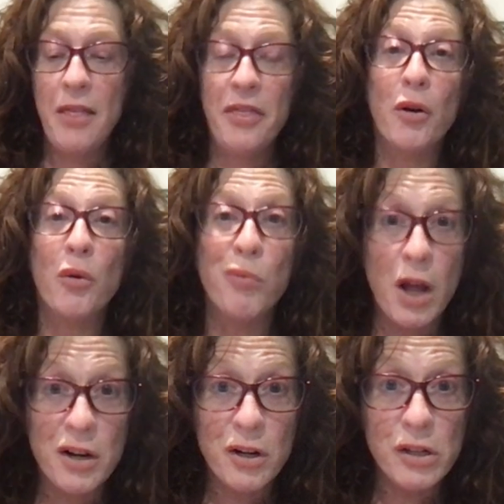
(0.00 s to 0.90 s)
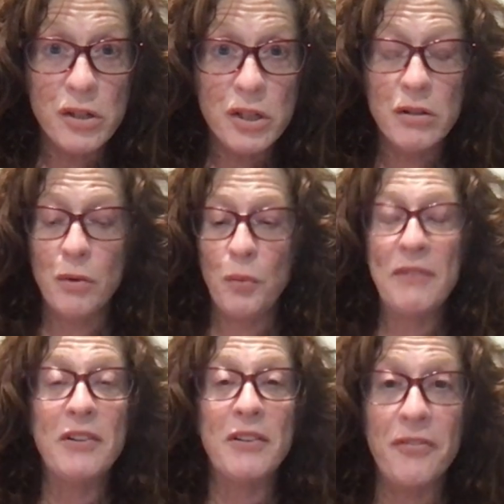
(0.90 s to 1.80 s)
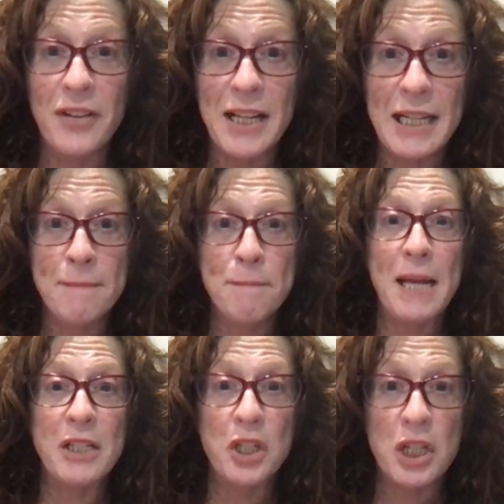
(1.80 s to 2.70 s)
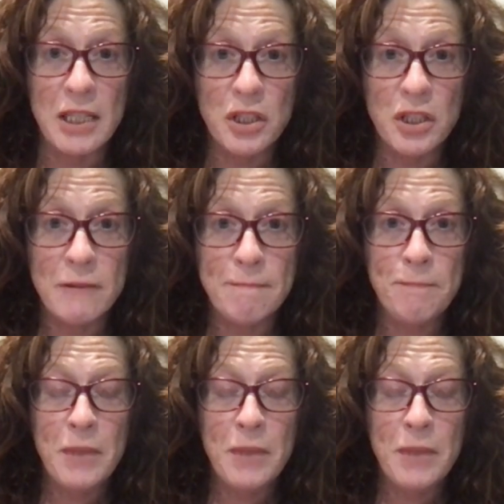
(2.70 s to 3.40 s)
They're runners. We have to feed them and change them.